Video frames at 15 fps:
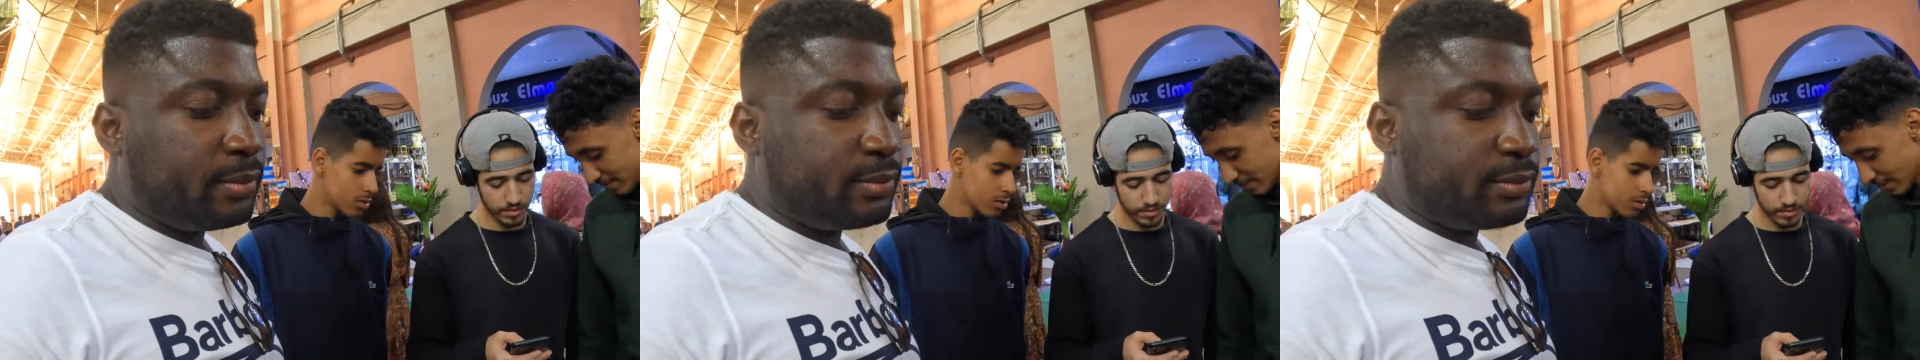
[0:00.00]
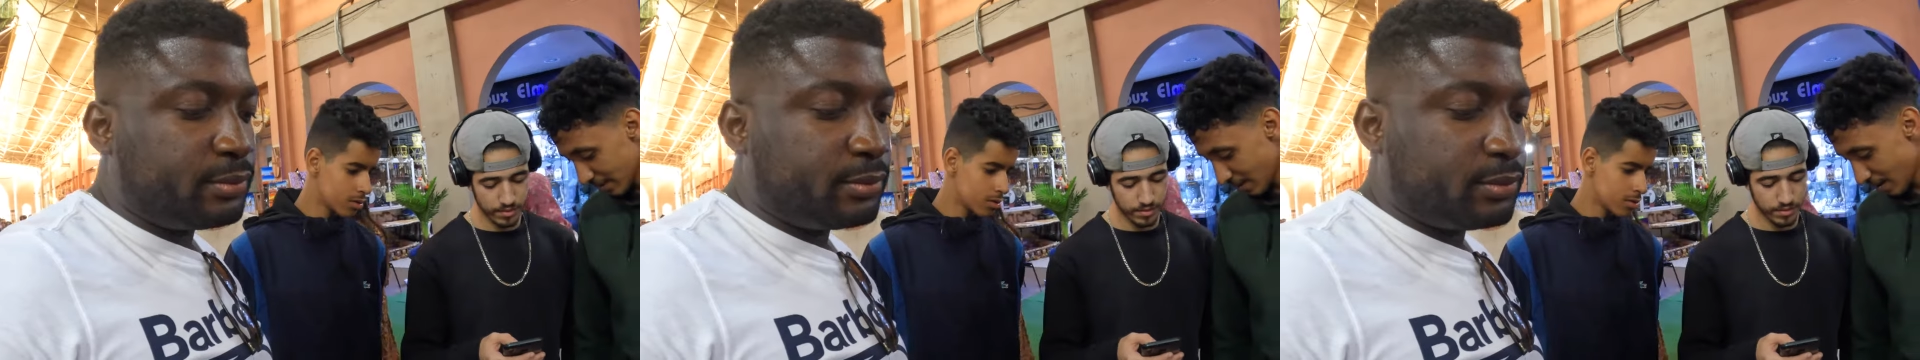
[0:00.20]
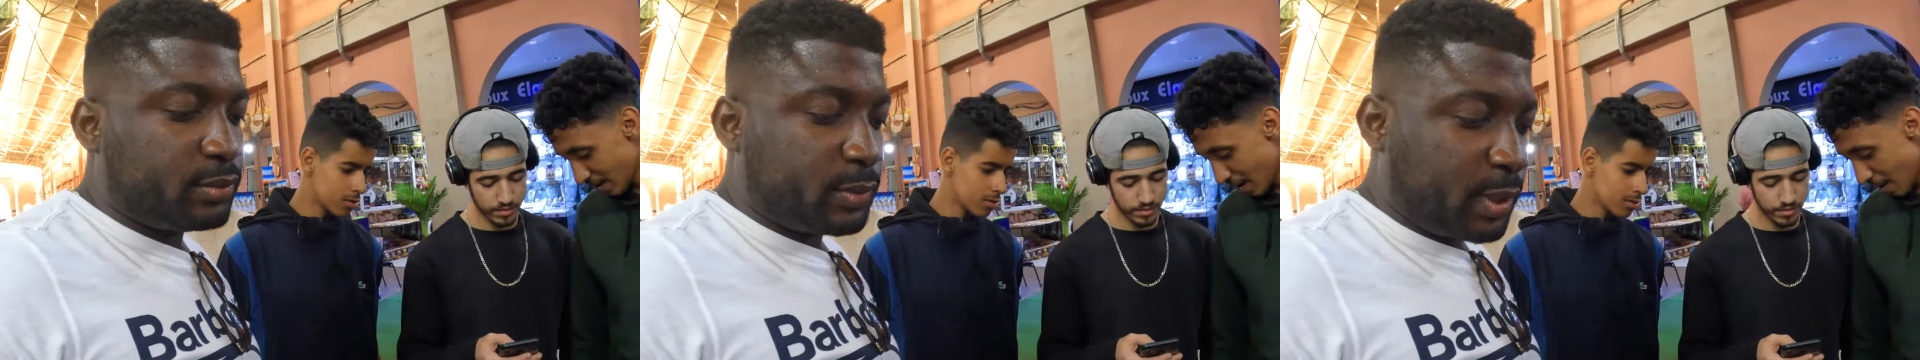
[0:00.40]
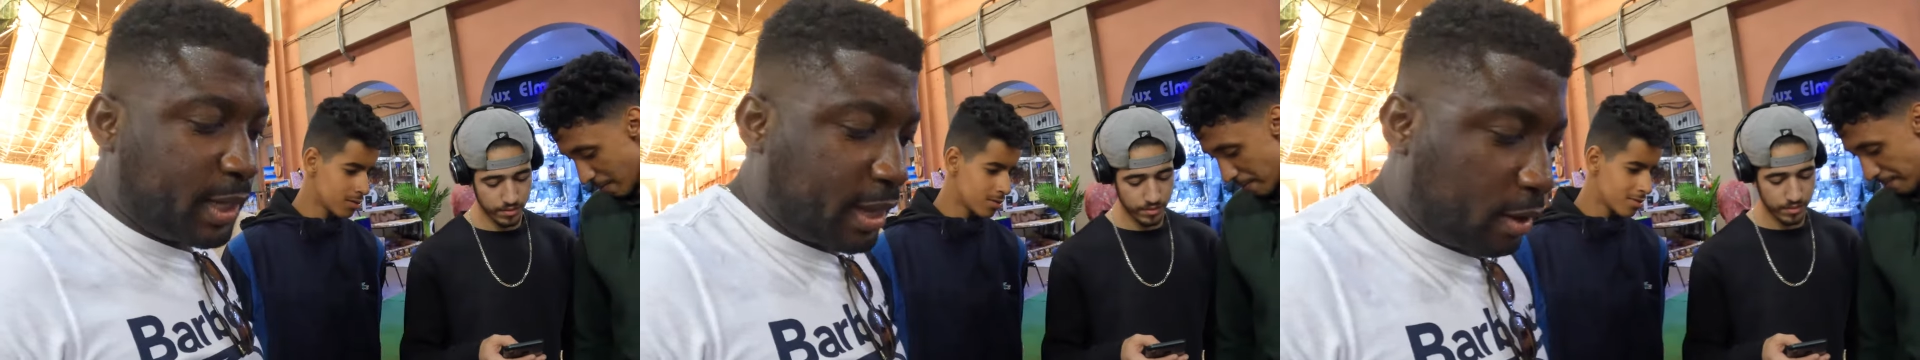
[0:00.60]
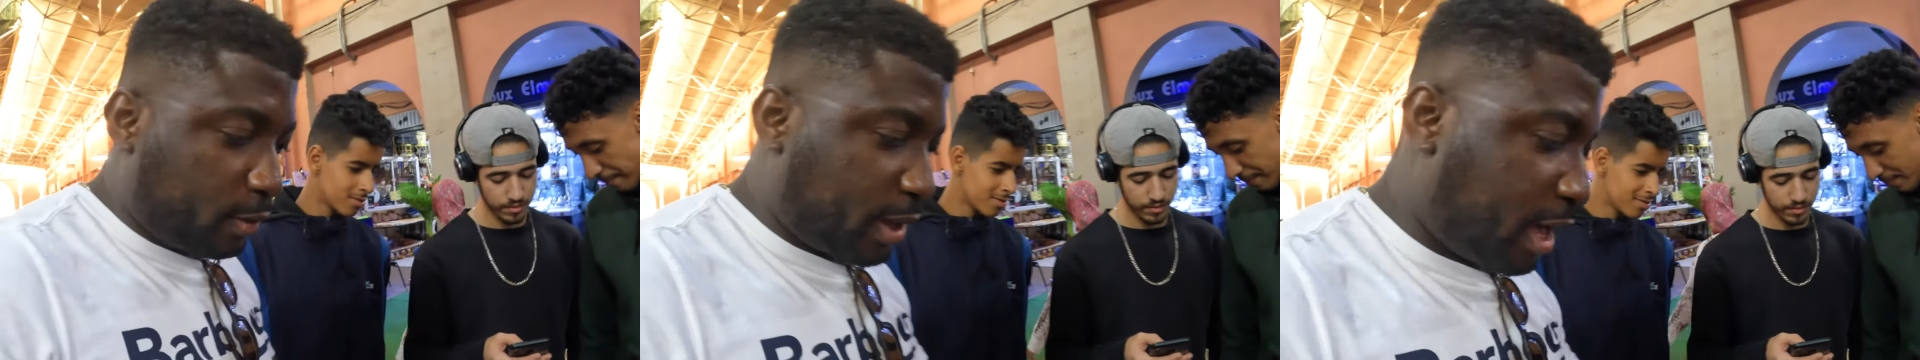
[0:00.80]
Speaker 1: yeah, that's yeah,
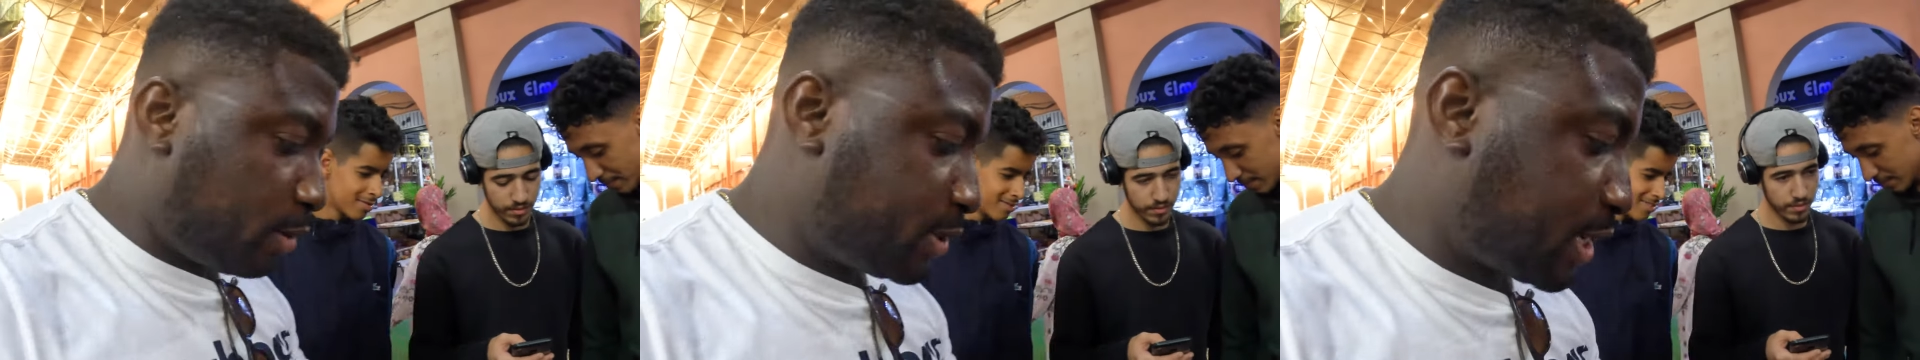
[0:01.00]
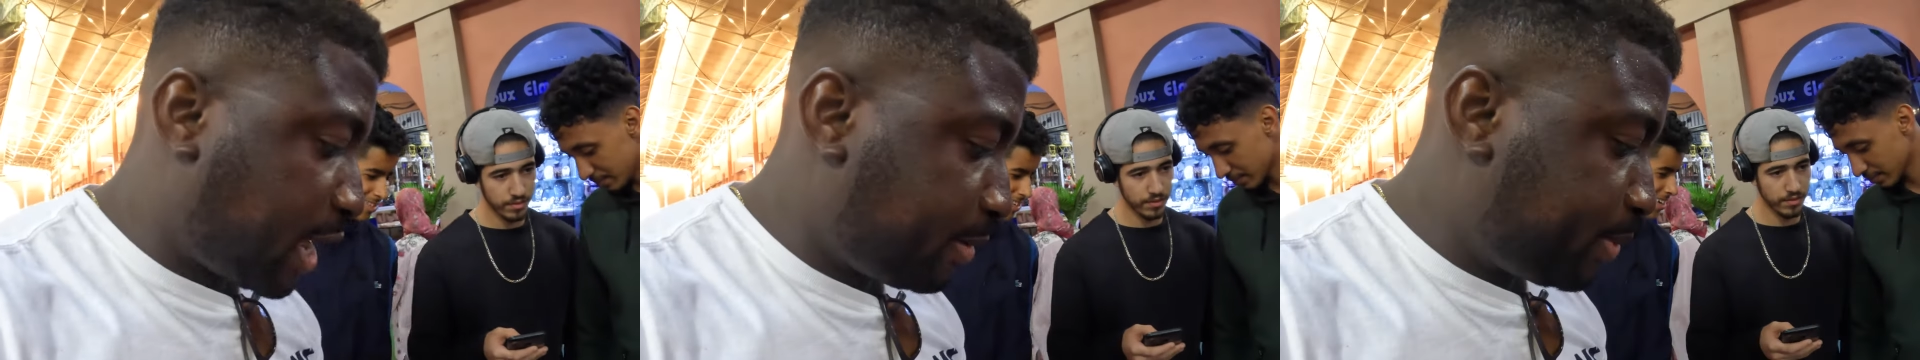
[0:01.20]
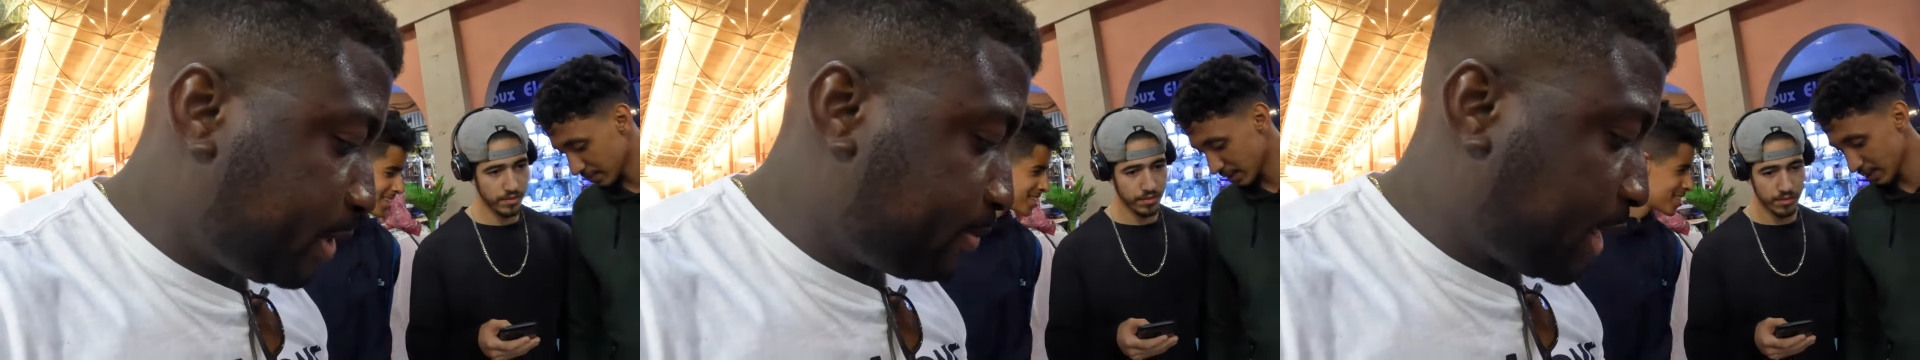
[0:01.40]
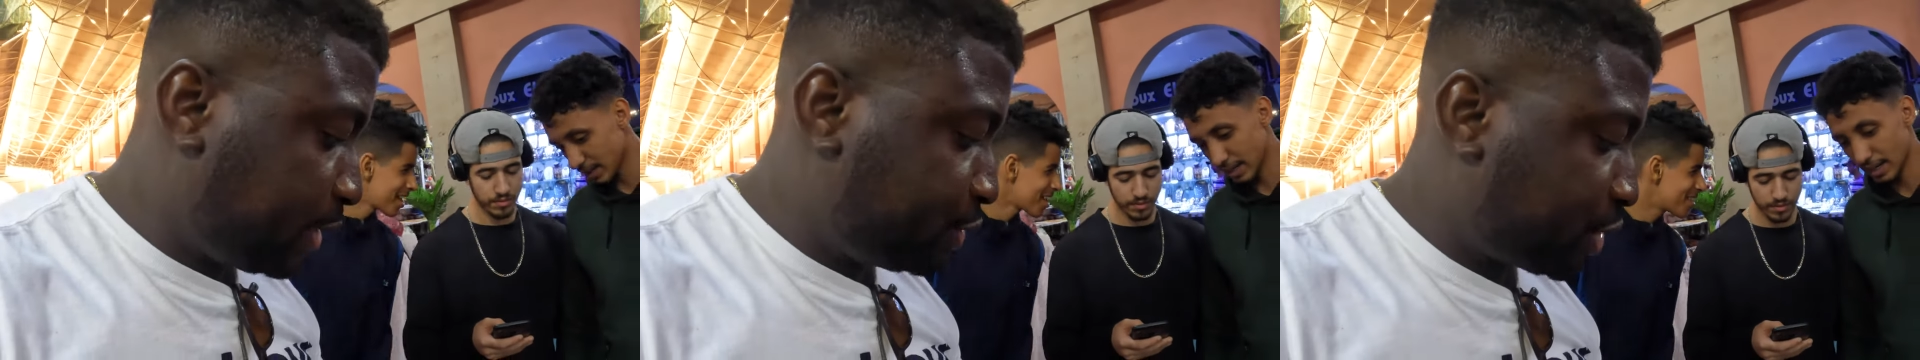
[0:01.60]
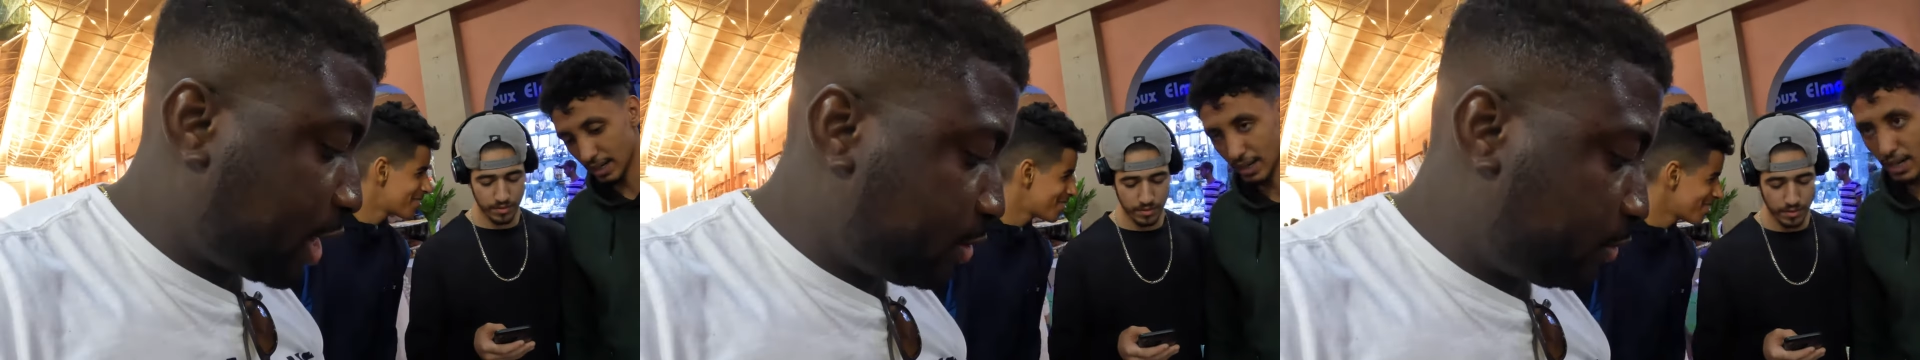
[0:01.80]
okay, I'll type in my
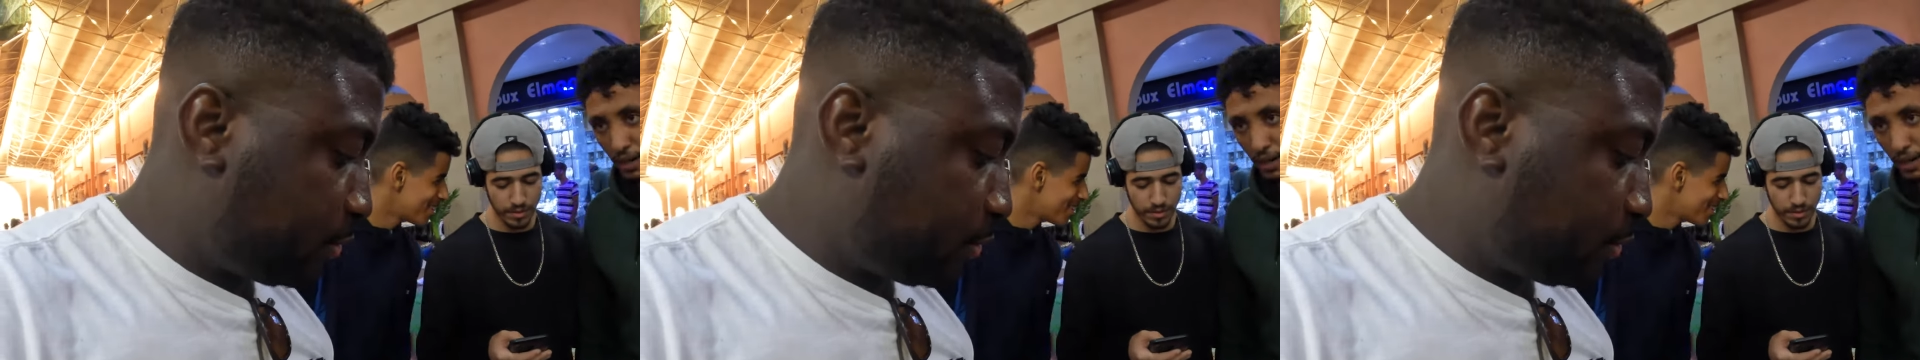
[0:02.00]
channel.